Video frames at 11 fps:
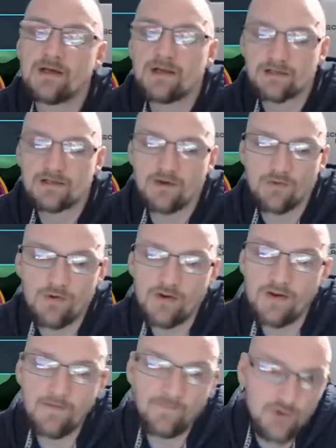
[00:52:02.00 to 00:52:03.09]
So
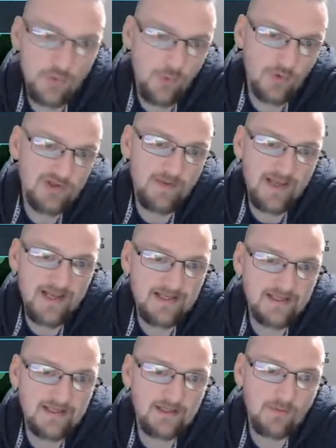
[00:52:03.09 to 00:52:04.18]
you want to be
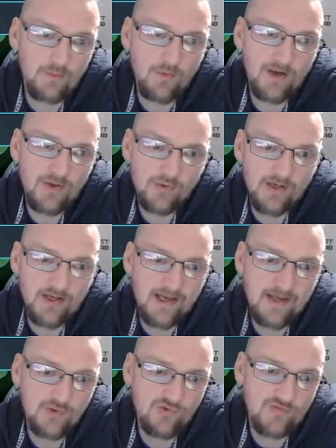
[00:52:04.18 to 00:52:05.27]
hitting someone where you're going to get
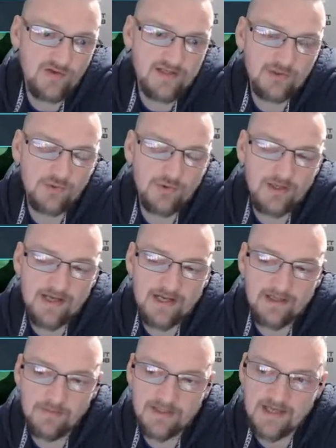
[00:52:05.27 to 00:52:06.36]
your crit and you're going to get
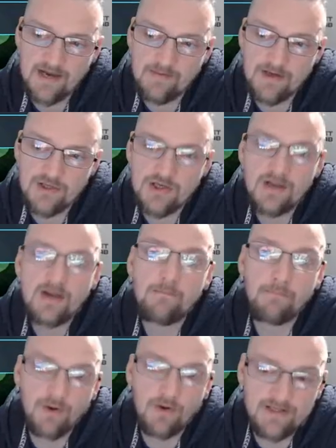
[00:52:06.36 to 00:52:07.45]
the big damage,
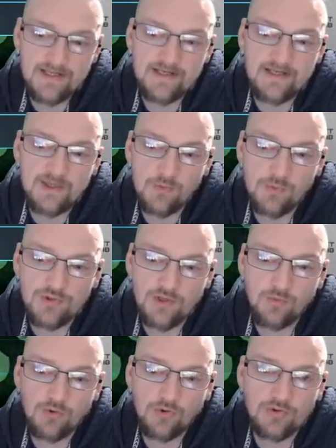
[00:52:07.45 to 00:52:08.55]
but ideally you also
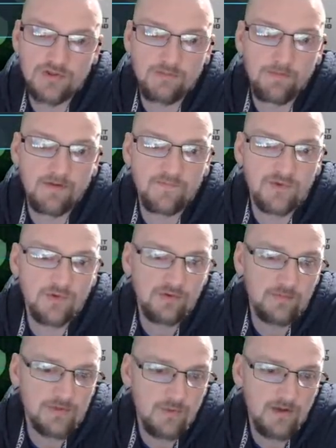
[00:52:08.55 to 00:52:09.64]
want lots of buffs on them
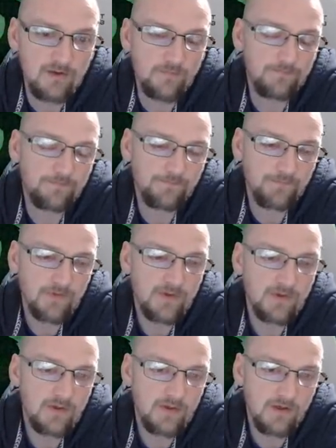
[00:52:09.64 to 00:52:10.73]
as well.
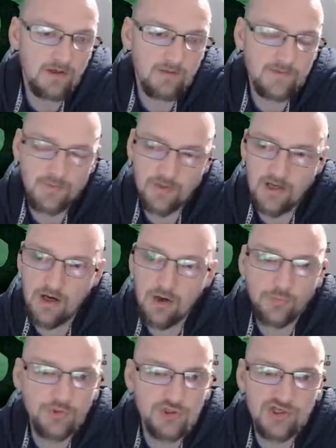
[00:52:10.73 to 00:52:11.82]
So we're going to
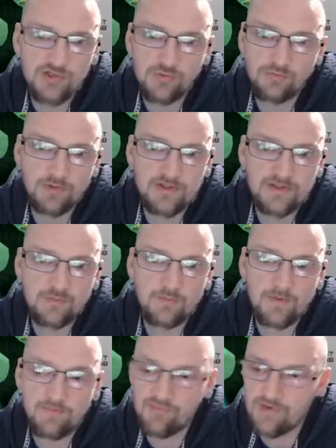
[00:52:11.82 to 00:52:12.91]
hold the shield, because it would
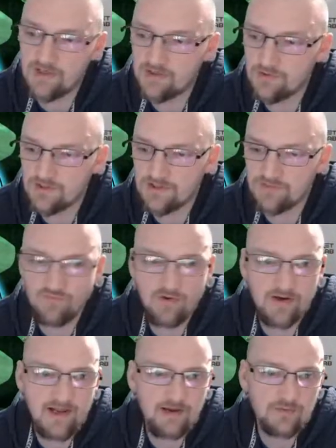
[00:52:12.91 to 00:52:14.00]
be pretty useless right
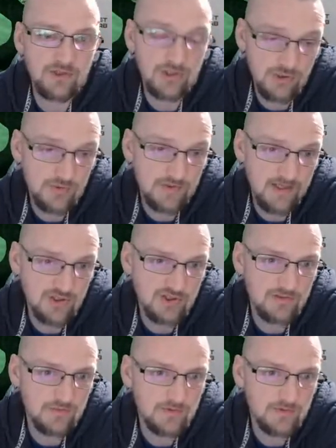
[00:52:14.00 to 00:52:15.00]
now to use that shield.